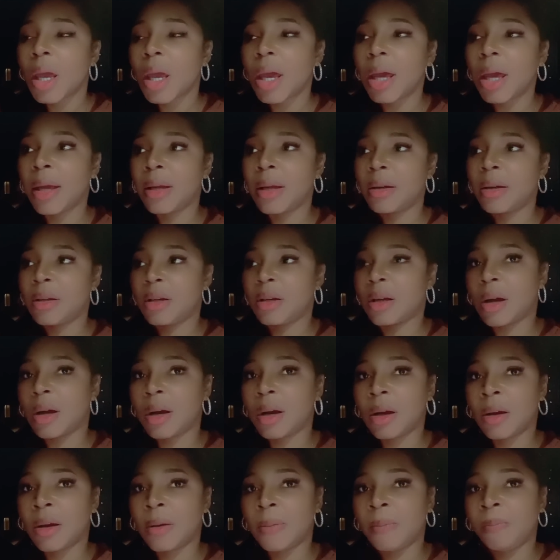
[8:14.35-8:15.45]

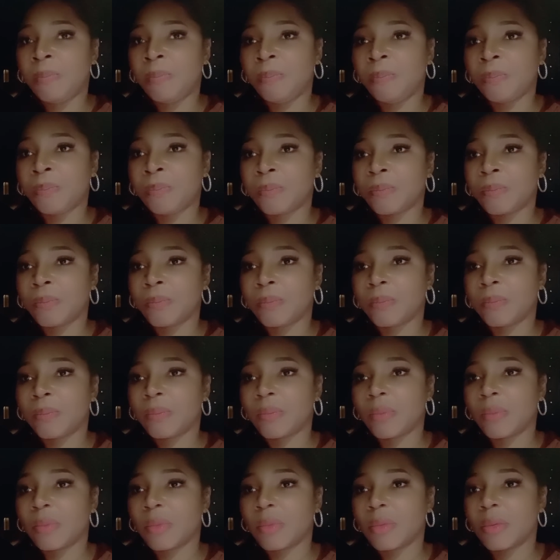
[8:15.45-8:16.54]
and
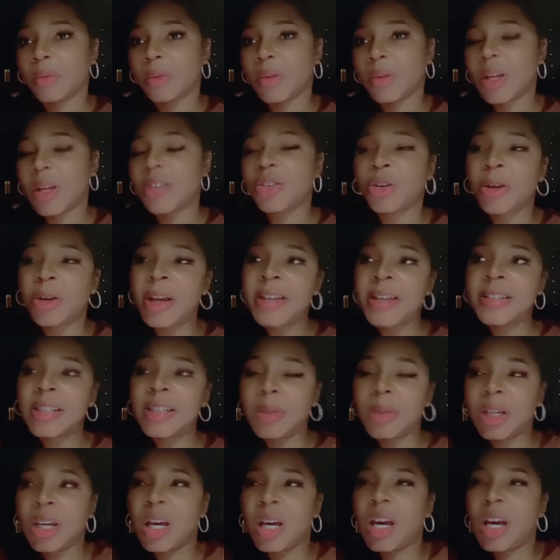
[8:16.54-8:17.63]
it's crazy
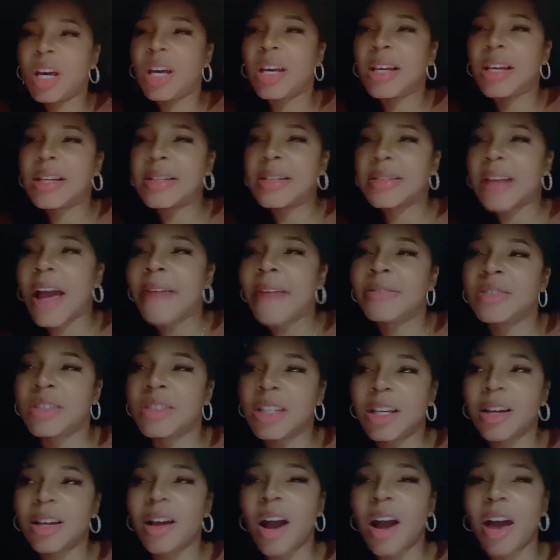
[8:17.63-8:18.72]
because I've
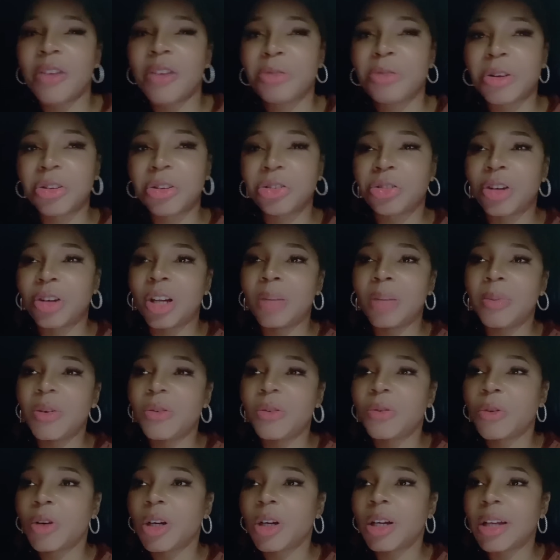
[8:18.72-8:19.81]
seen God frustrated
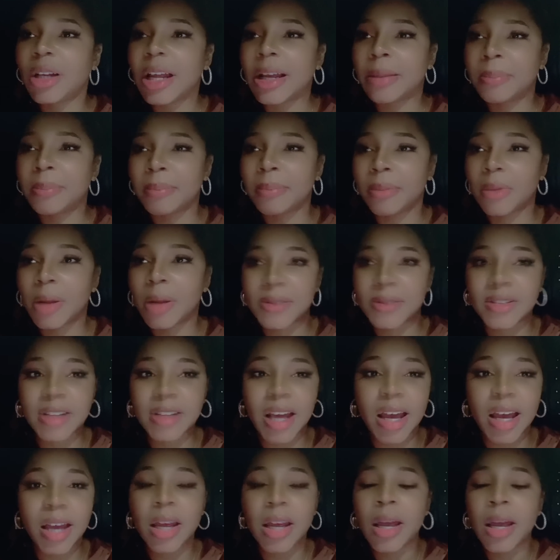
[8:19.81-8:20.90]
before, like
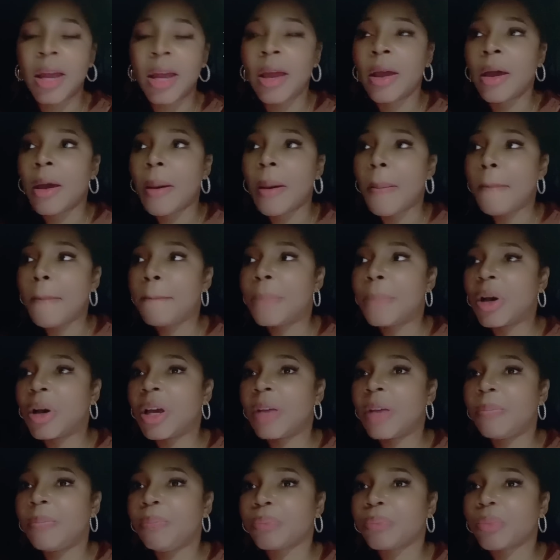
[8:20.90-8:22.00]
upset, but